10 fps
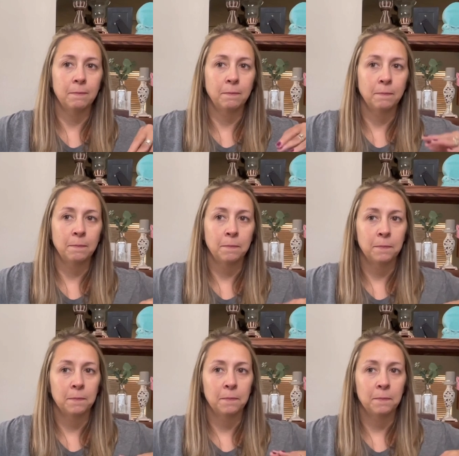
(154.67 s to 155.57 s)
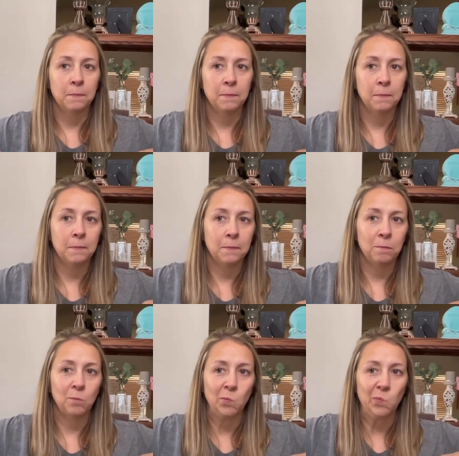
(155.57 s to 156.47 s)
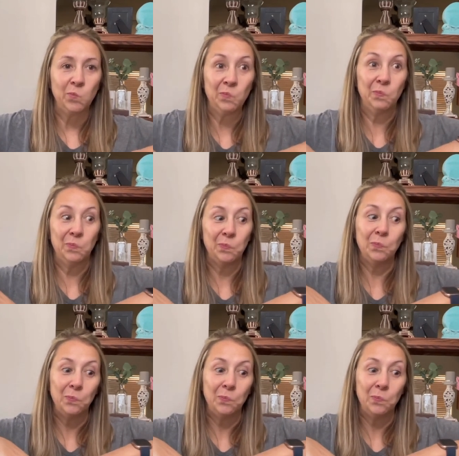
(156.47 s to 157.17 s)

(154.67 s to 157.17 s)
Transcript: (silence)